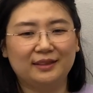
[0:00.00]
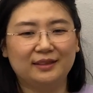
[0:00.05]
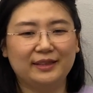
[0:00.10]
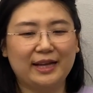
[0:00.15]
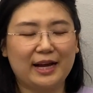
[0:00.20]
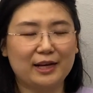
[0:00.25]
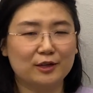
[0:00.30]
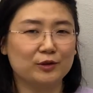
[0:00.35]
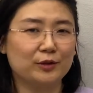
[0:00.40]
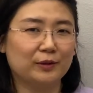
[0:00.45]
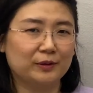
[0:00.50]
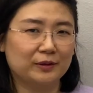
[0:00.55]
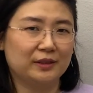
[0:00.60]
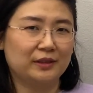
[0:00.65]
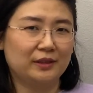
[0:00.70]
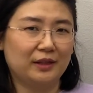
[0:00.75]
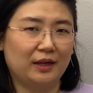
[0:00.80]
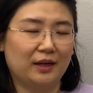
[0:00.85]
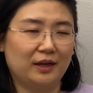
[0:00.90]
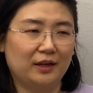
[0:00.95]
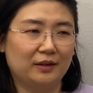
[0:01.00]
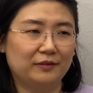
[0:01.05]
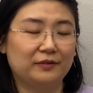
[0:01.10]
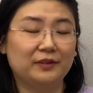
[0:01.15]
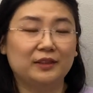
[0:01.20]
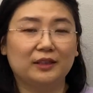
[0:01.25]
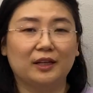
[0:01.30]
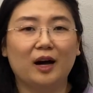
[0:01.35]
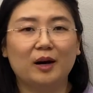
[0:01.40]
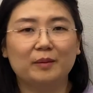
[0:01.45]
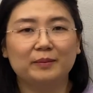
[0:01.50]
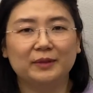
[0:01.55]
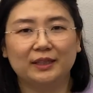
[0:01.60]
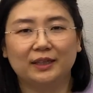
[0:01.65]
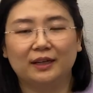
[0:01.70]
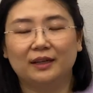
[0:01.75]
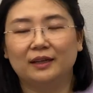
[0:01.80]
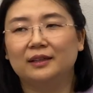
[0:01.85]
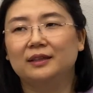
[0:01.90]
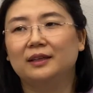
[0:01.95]
natural
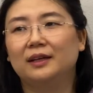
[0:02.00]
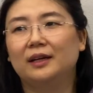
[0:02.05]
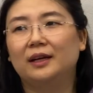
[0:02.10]
phenomena?